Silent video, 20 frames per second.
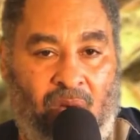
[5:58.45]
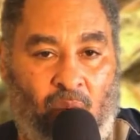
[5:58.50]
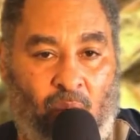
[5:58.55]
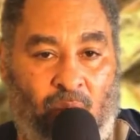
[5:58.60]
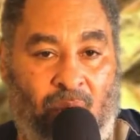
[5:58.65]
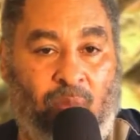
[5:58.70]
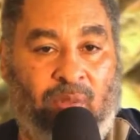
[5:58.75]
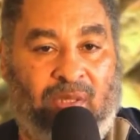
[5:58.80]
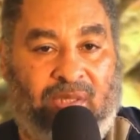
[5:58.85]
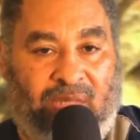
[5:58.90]

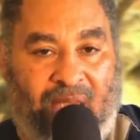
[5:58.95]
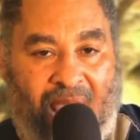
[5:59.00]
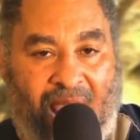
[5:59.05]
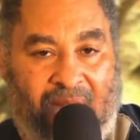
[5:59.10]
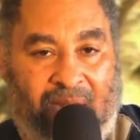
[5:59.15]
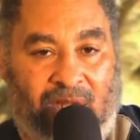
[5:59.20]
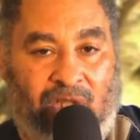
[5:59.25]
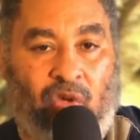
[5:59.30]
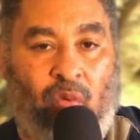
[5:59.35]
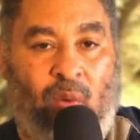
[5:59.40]
We were
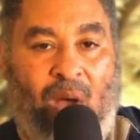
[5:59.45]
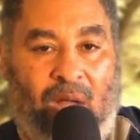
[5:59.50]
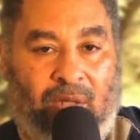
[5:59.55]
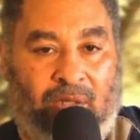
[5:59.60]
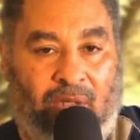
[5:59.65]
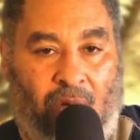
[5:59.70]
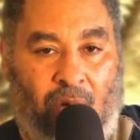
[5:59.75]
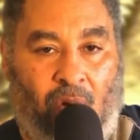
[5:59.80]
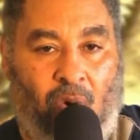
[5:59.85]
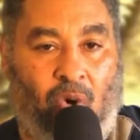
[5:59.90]
scattered
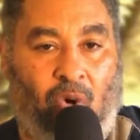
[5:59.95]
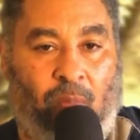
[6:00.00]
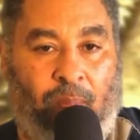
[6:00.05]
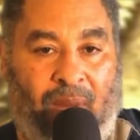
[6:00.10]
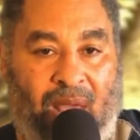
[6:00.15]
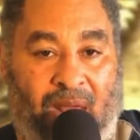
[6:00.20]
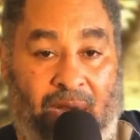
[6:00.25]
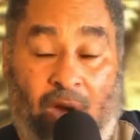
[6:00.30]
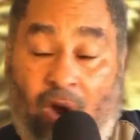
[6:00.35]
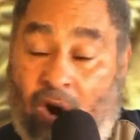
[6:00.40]
throughout the whole
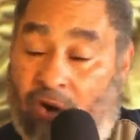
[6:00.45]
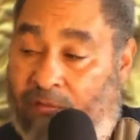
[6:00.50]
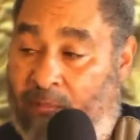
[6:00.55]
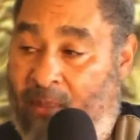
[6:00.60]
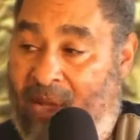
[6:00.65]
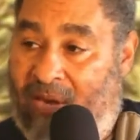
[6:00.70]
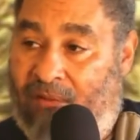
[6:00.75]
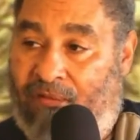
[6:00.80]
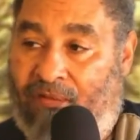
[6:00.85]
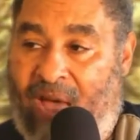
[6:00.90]
planet Earth.
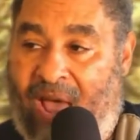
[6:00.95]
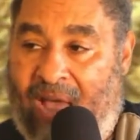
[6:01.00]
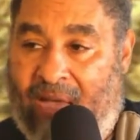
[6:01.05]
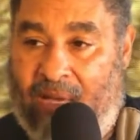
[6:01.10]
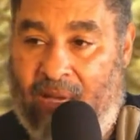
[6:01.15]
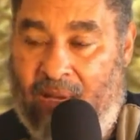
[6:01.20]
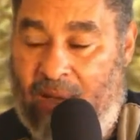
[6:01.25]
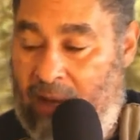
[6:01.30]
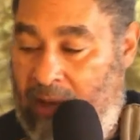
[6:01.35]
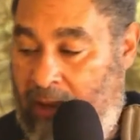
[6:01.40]
Matter of
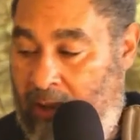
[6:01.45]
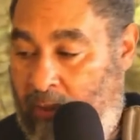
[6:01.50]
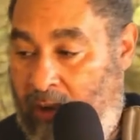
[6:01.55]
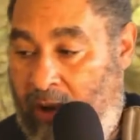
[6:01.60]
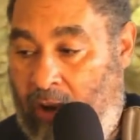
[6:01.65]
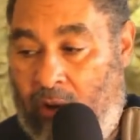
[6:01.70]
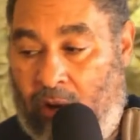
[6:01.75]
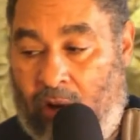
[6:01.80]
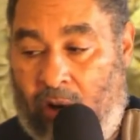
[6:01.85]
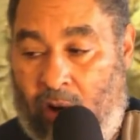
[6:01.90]
fact,
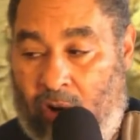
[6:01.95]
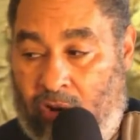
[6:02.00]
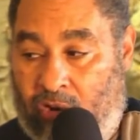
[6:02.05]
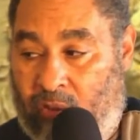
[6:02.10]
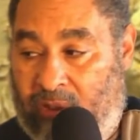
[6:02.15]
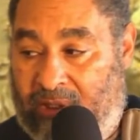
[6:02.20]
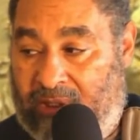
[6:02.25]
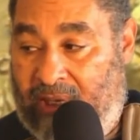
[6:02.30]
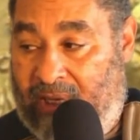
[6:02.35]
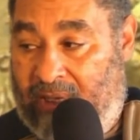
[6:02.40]
we're gonna
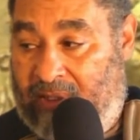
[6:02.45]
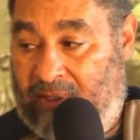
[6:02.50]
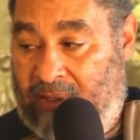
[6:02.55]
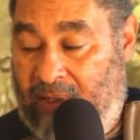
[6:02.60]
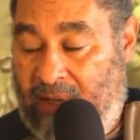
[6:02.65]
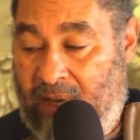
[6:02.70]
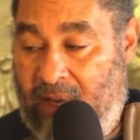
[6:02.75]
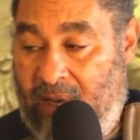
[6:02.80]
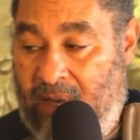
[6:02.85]
close with this.